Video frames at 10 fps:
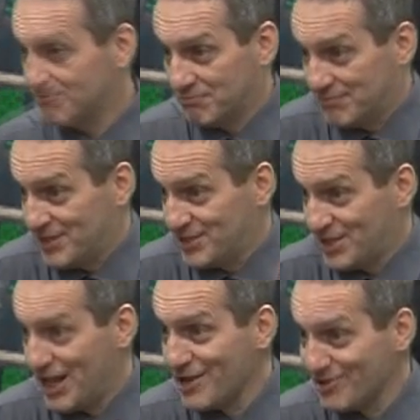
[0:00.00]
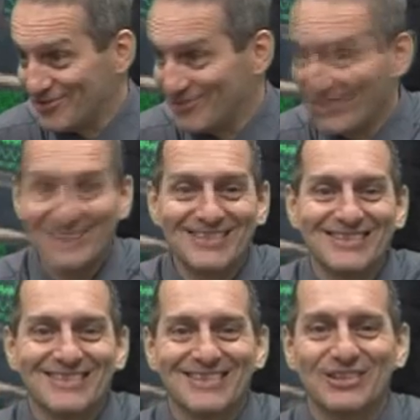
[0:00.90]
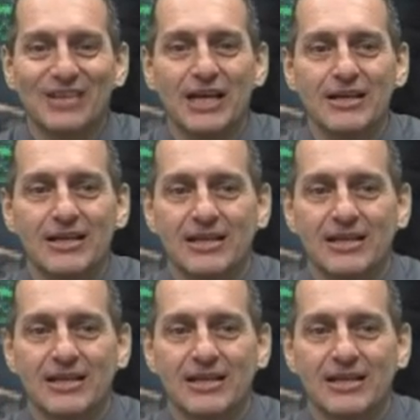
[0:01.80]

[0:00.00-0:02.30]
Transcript: the style, right? Okay?